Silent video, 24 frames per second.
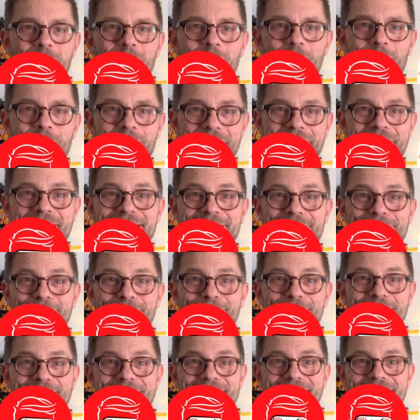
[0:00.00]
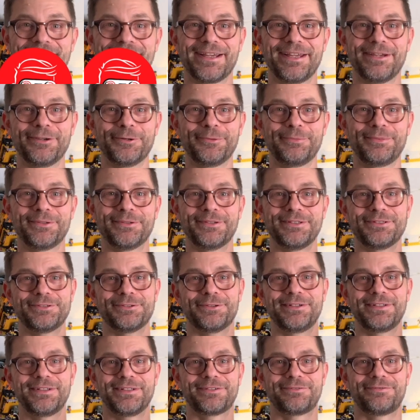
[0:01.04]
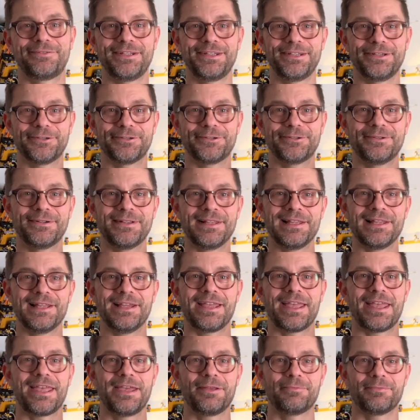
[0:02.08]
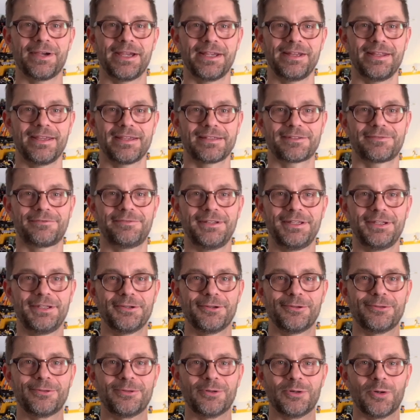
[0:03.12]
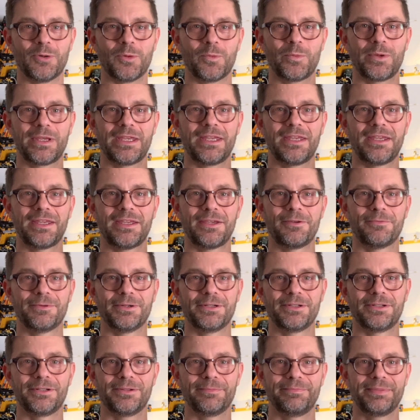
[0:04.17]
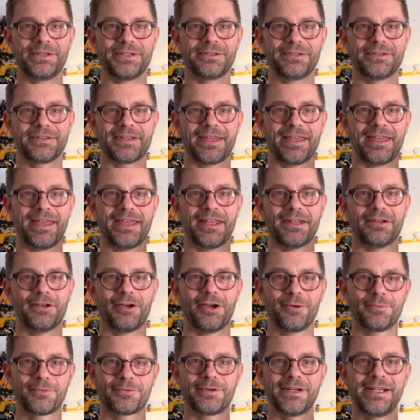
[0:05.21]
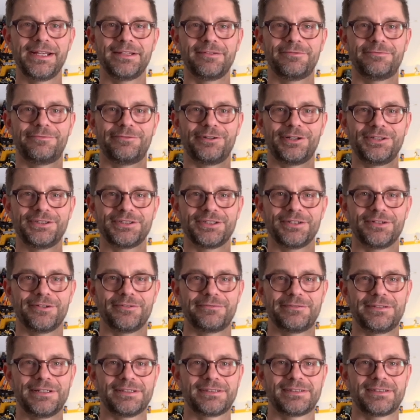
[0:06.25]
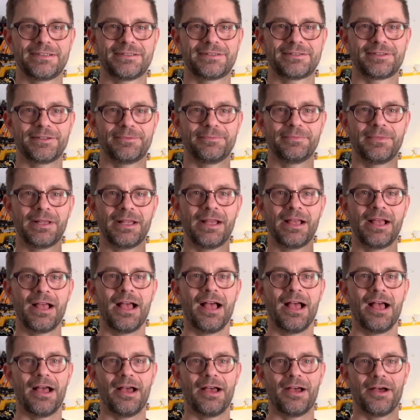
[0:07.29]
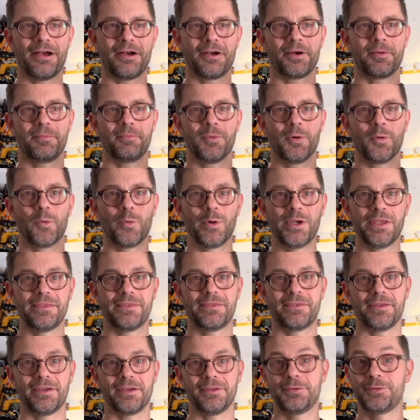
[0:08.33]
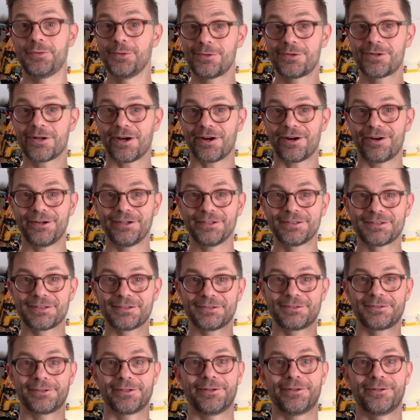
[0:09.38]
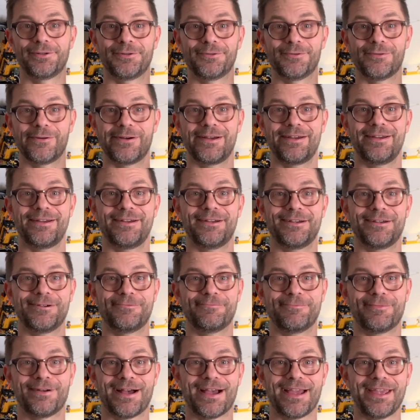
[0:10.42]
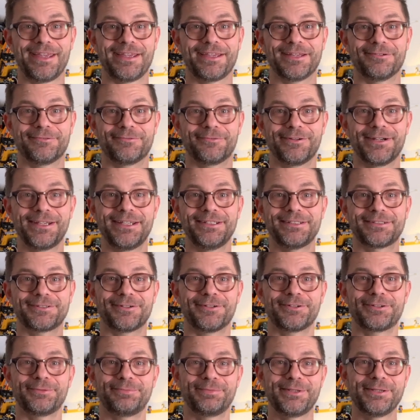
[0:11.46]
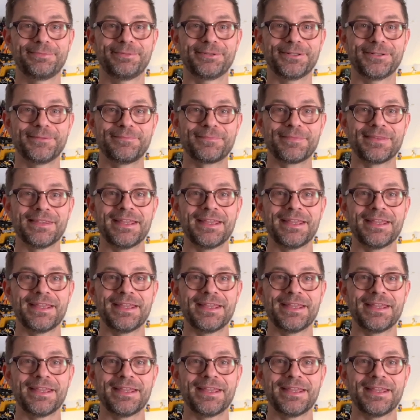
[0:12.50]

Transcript: Well, thanks for watching. I hope you enjoyed this video. In my next video, we will build an upgraded version of this system um, with uh, two cars so um, I can race other people